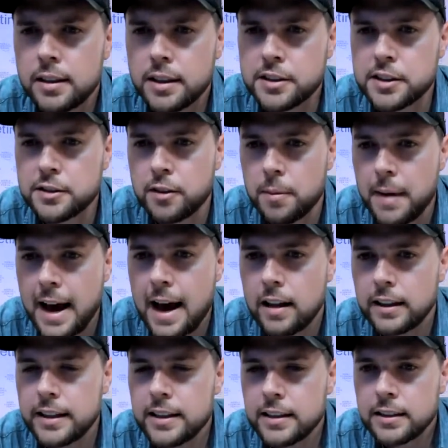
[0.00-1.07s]
This is from
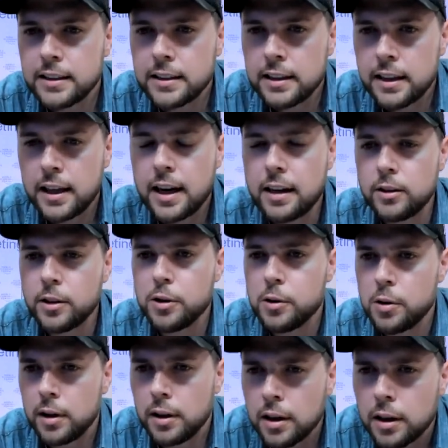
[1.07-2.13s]
Allie.
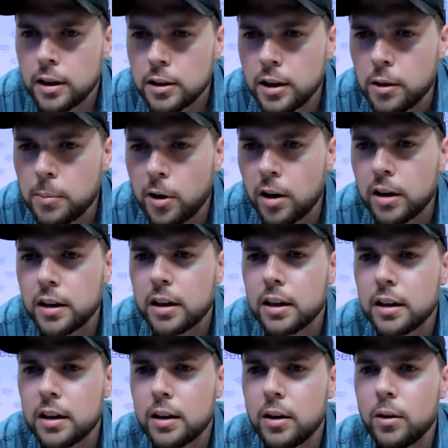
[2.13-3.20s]
Hello, uh, hello, Mark.
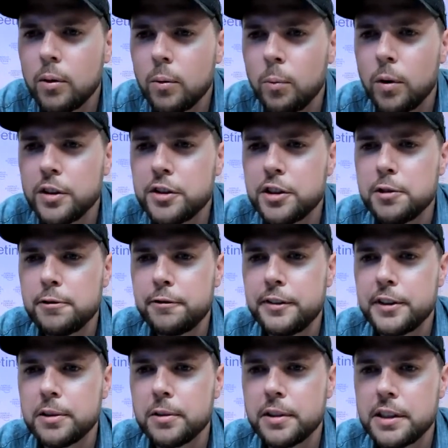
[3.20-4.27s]
What do you
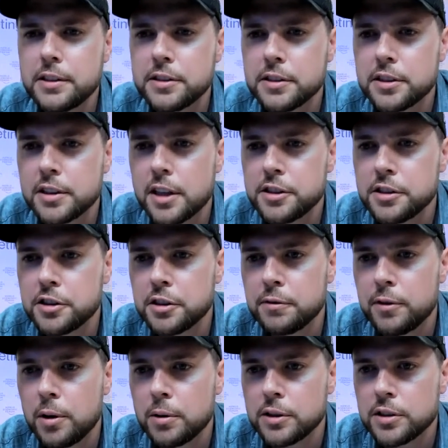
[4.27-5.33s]
feel these discussions should
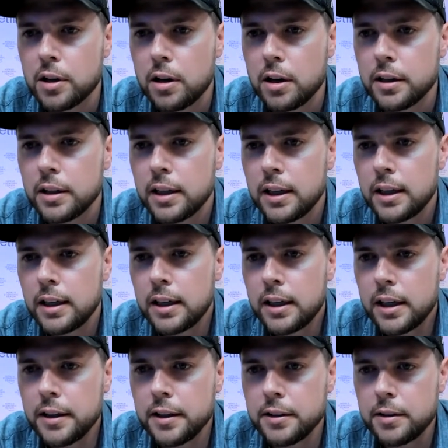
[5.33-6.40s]
focus on
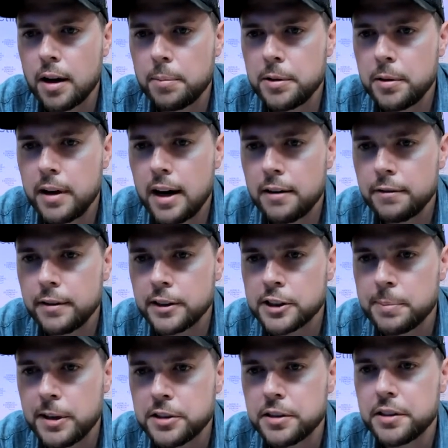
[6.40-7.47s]
in the WF,
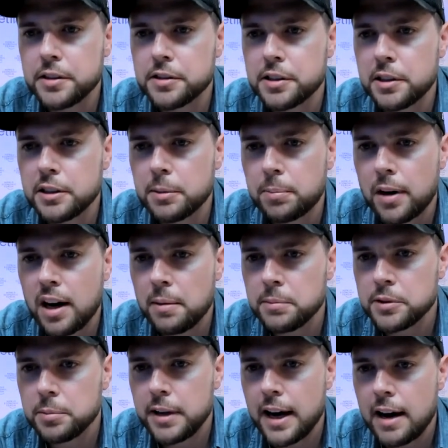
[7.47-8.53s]
especially considering the
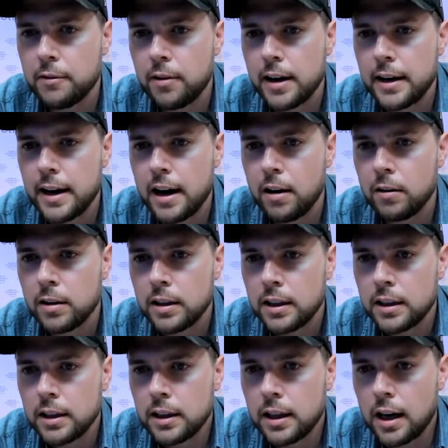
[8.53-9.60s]
problems we have right now?
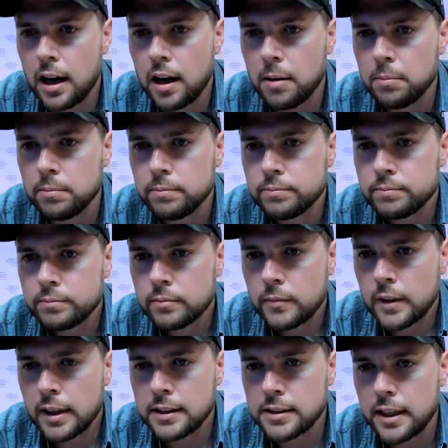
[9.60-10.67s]
Um,
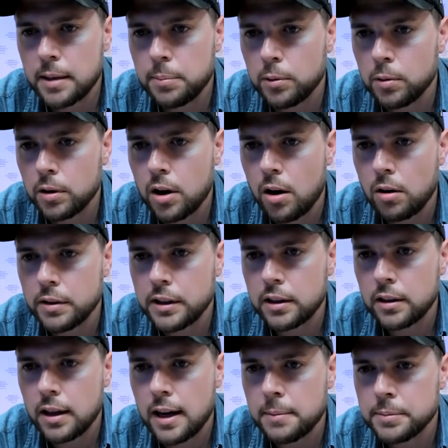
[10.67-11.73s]
example, colony
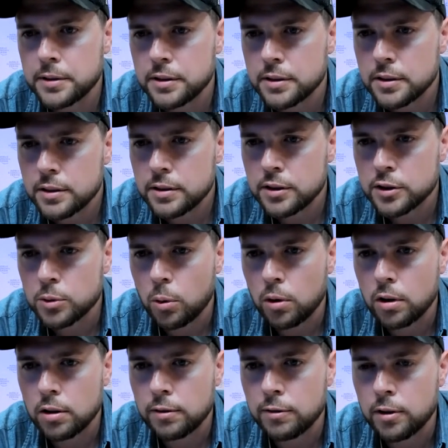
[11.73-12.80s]
collapse
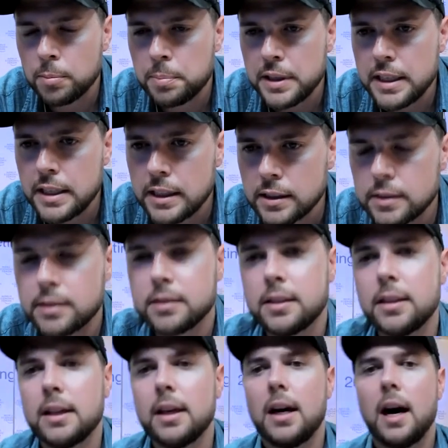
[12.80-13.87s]
disorder for bees.
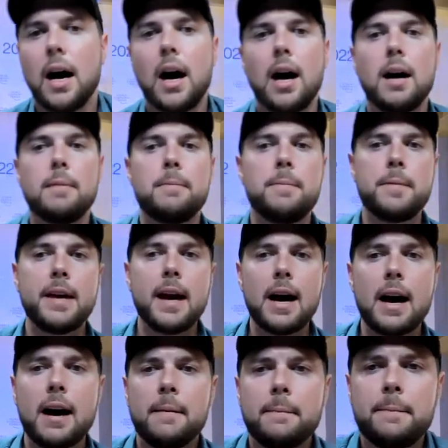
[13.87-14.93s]
Uh,
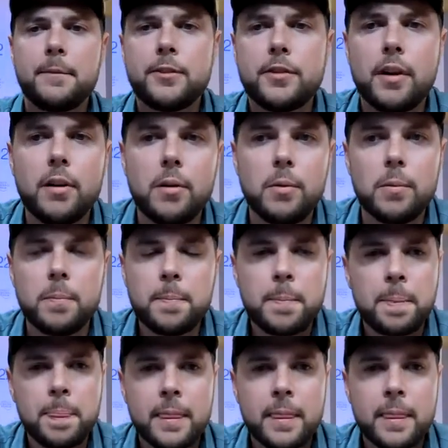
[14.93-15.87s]
yeah, so